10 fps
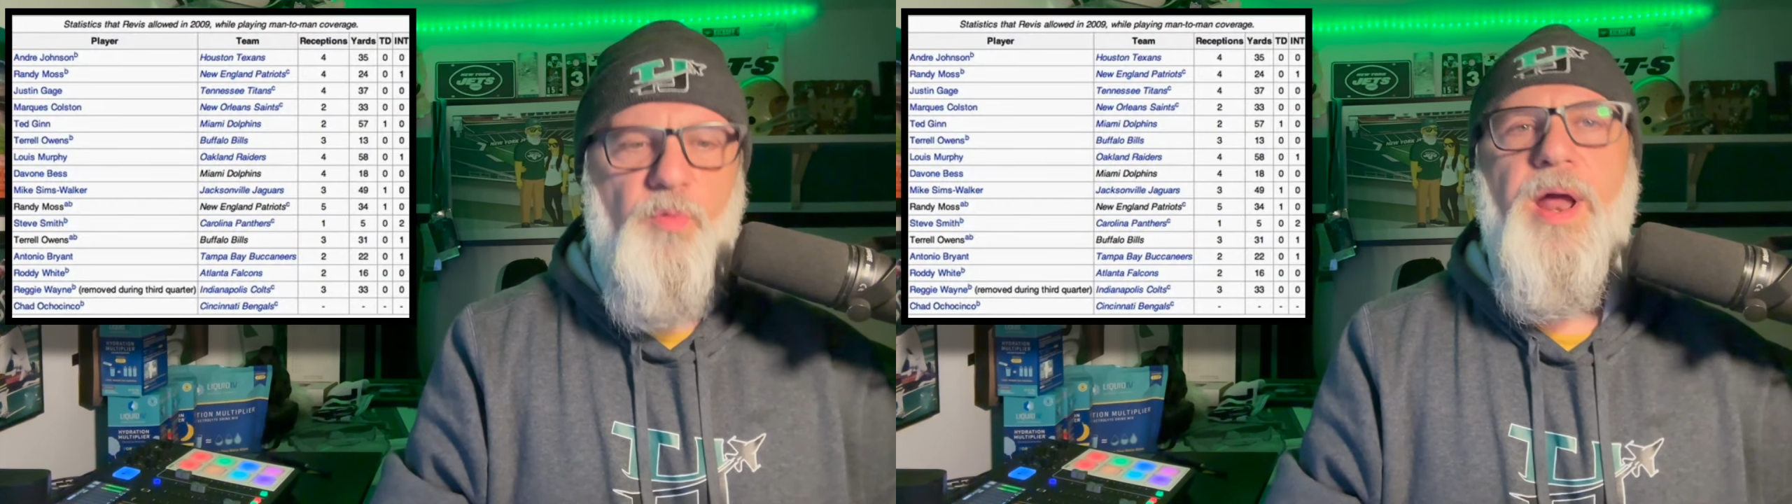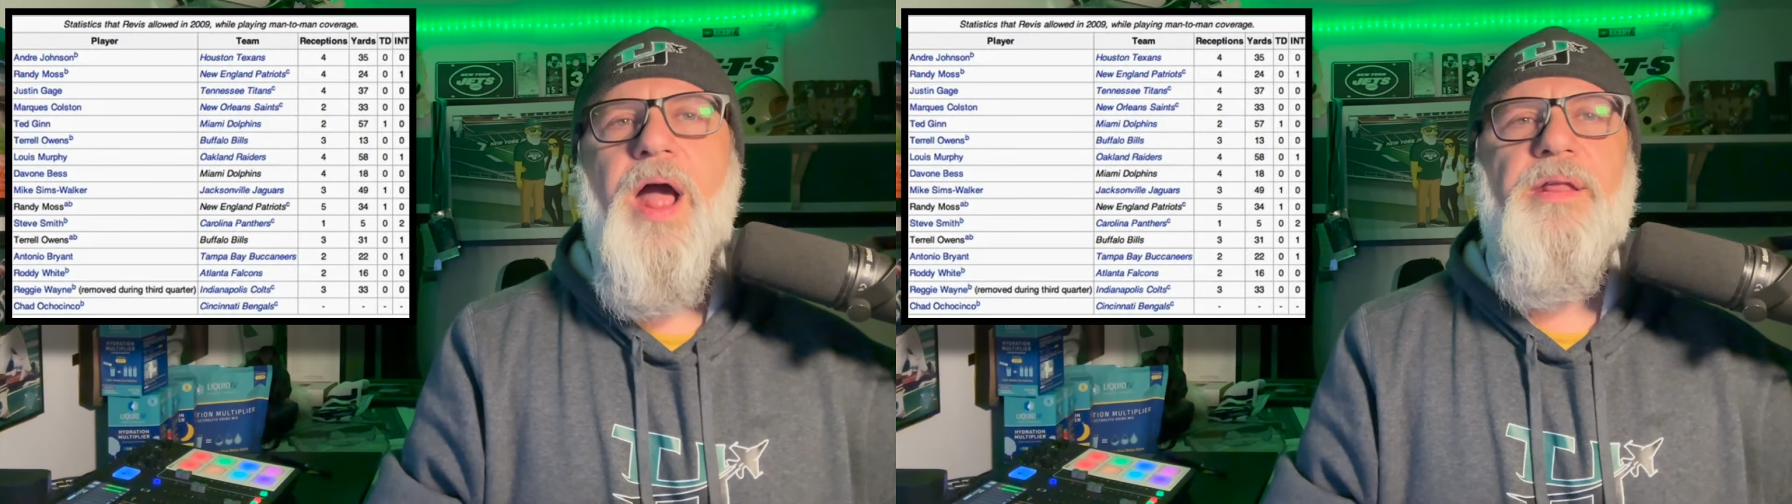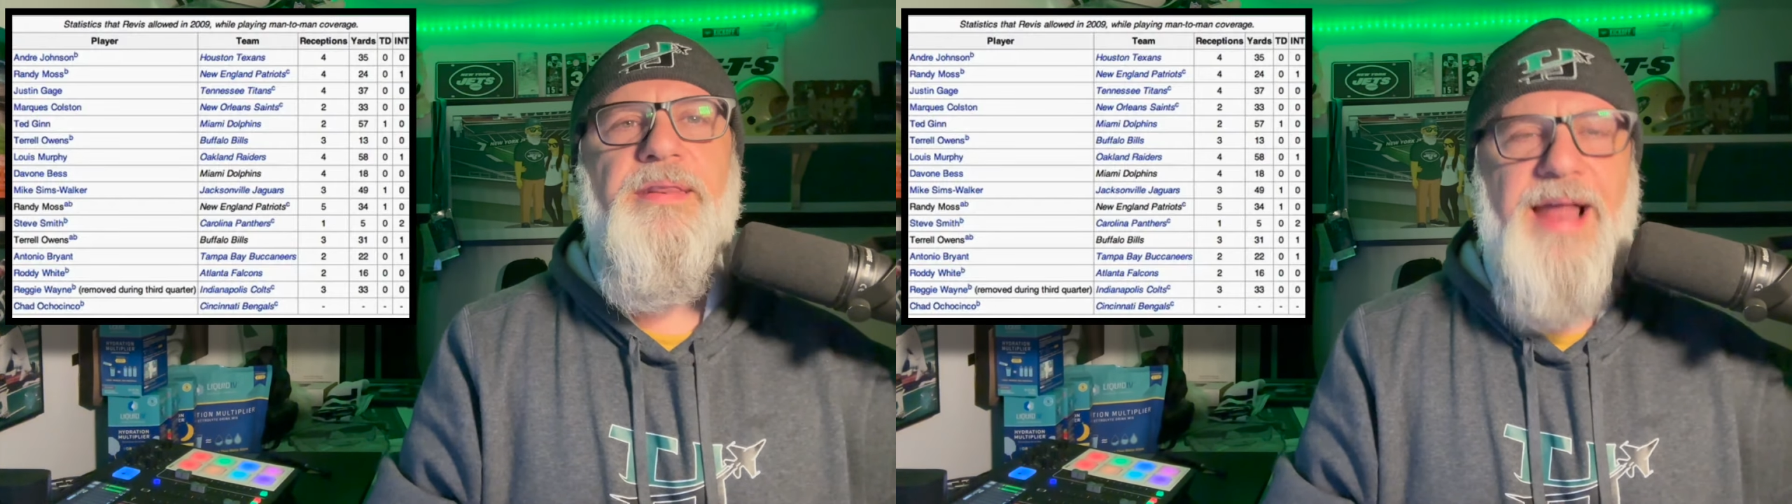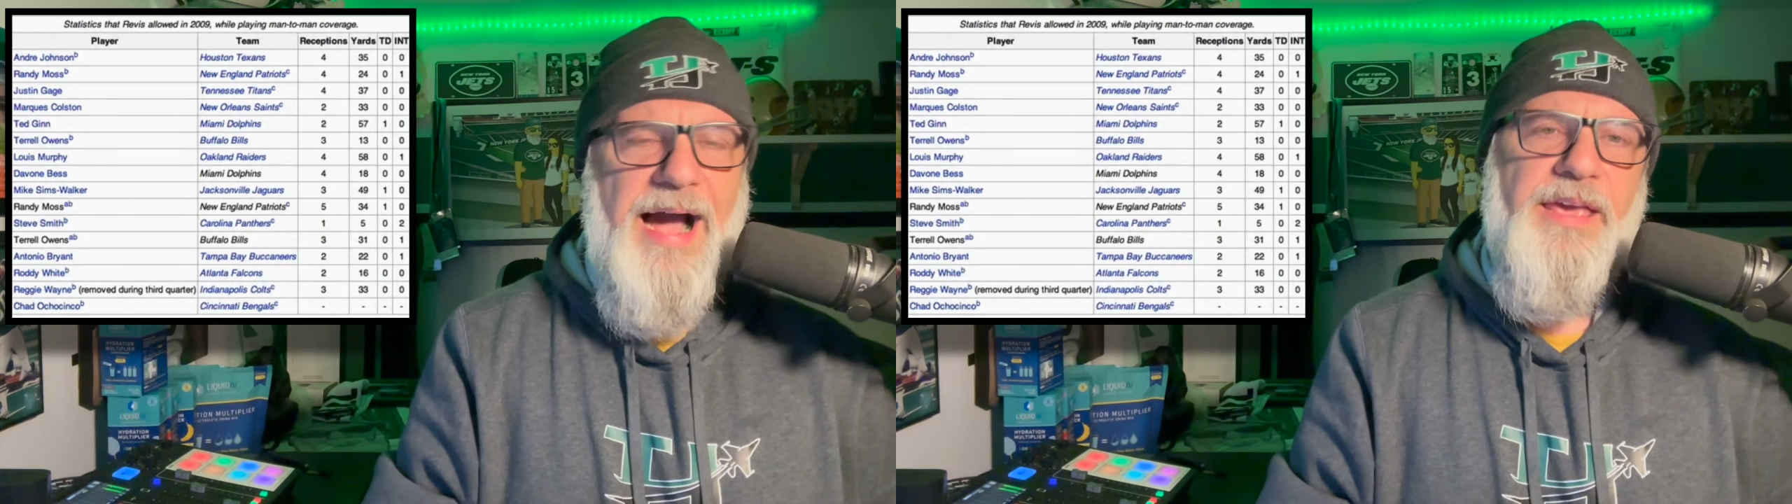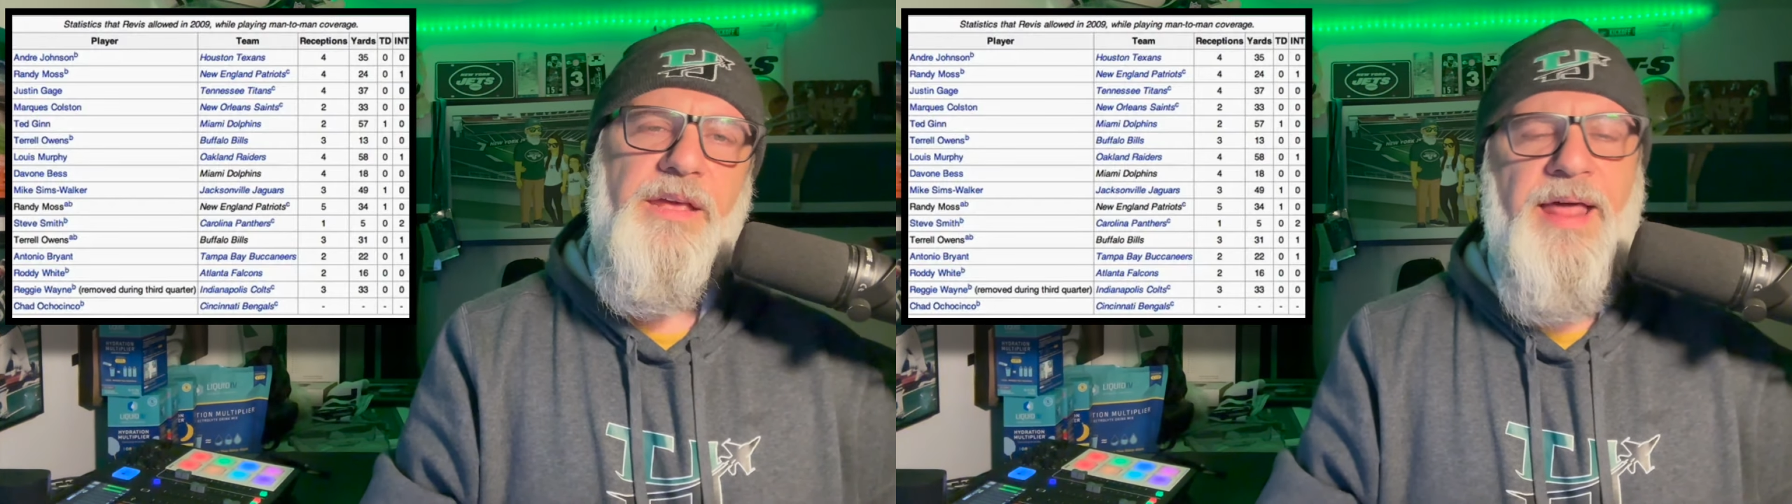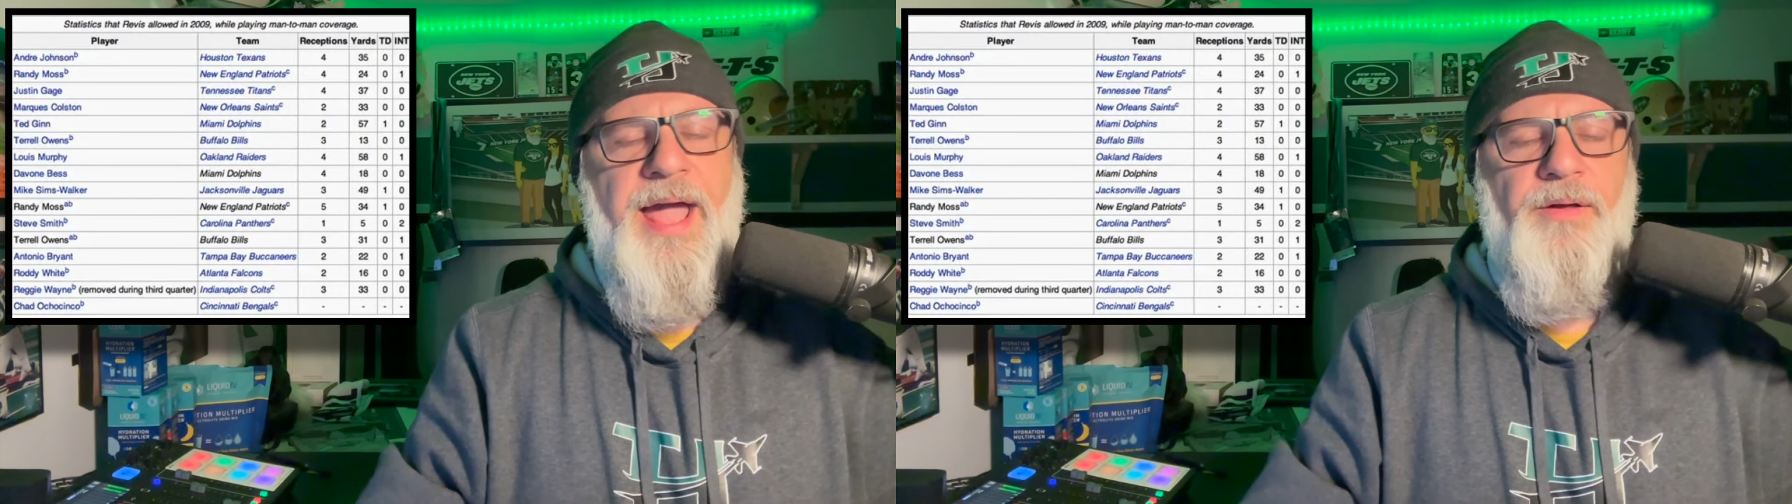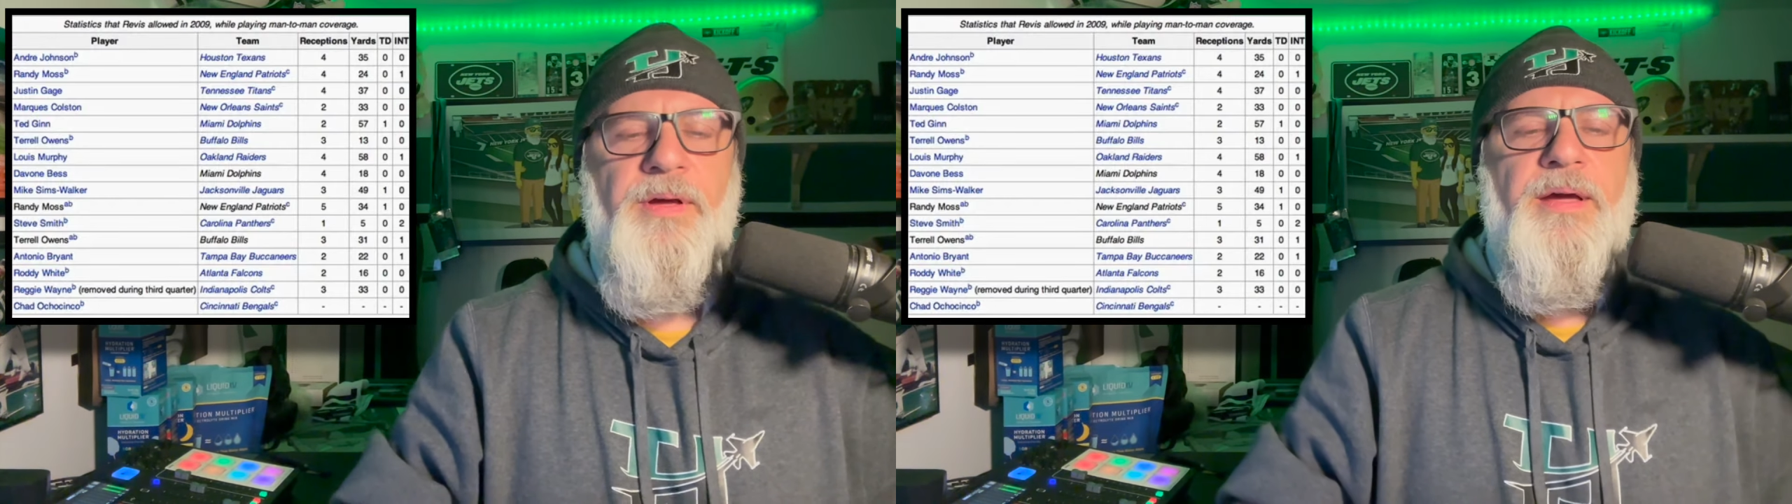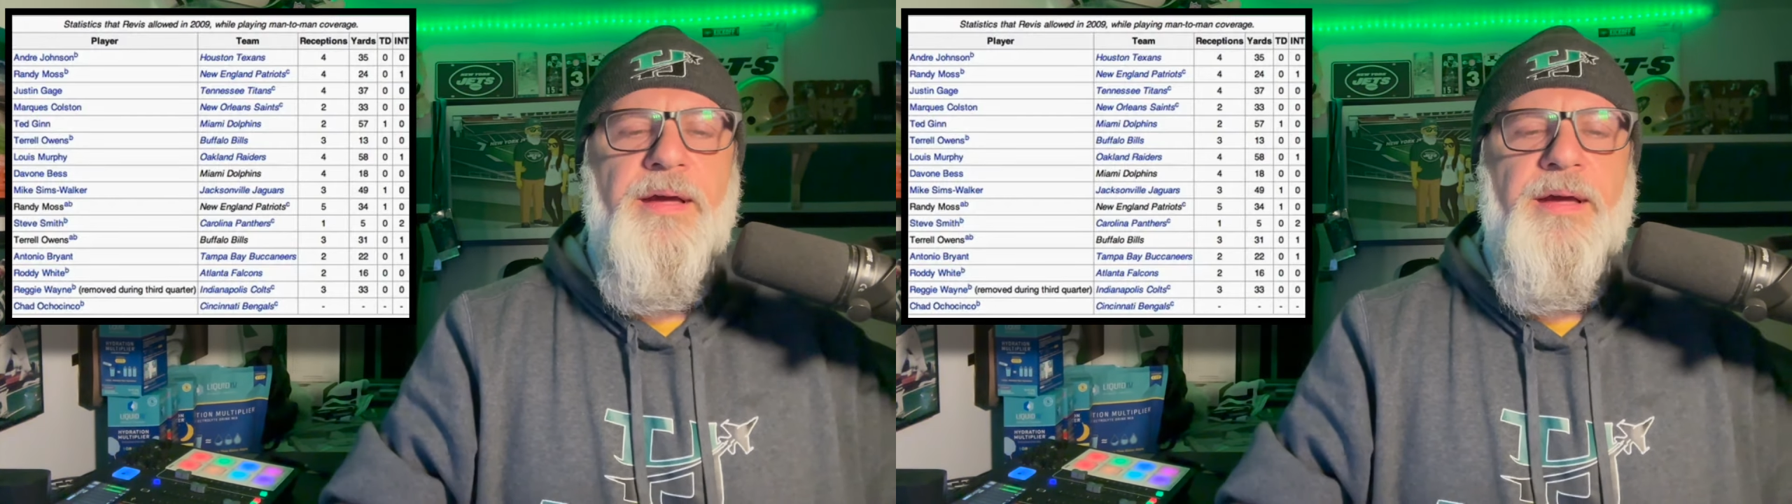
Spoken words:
around and knock you down.